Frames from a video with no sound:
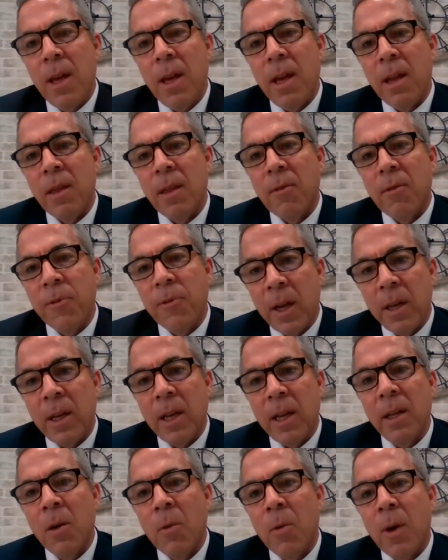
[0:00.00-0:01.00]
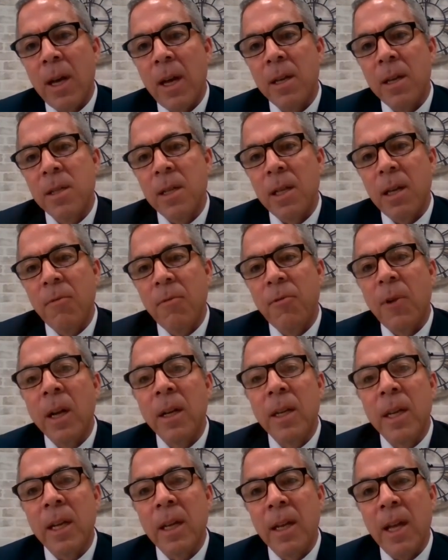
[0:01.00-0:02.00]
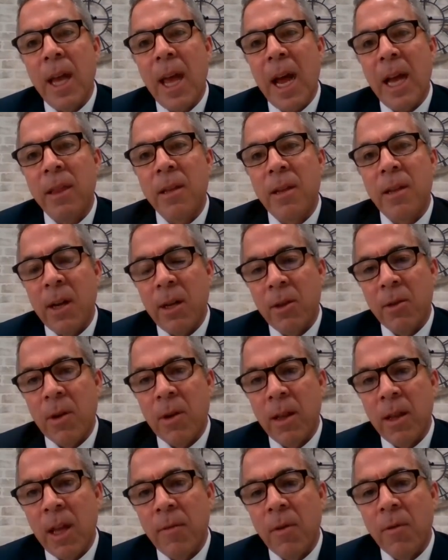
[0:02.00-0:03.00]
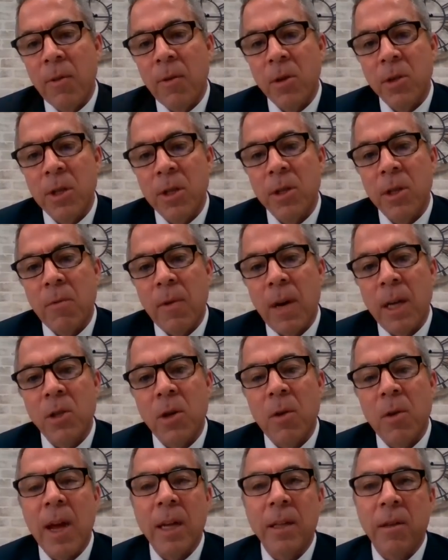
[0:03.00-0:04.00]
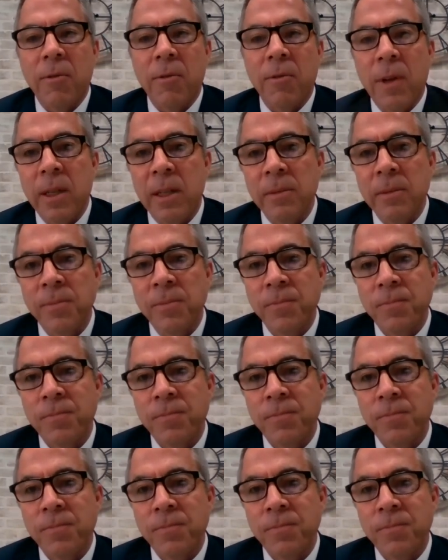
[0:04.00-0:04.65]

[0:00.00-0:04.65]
in the funding, then why isn't it funded at the ninth grade level versus the retroactive funding?